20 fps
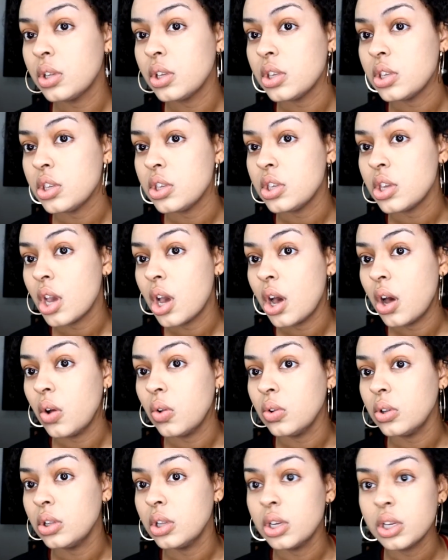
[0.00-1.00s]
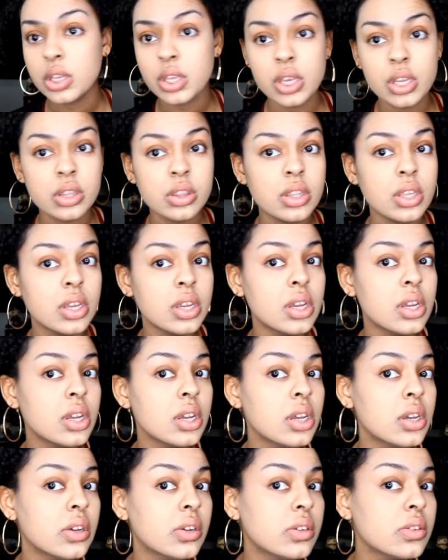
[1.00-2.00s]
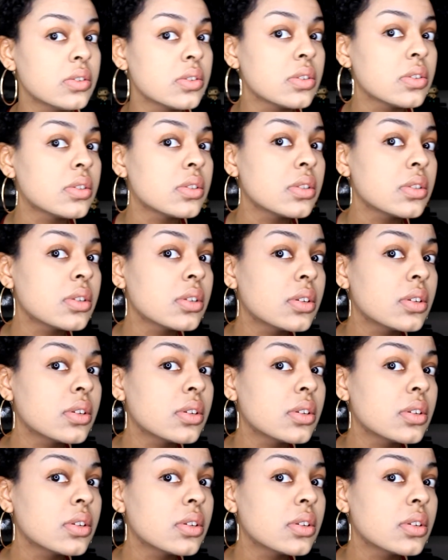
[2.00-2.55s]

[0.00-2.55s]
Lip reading: Yo, look at this.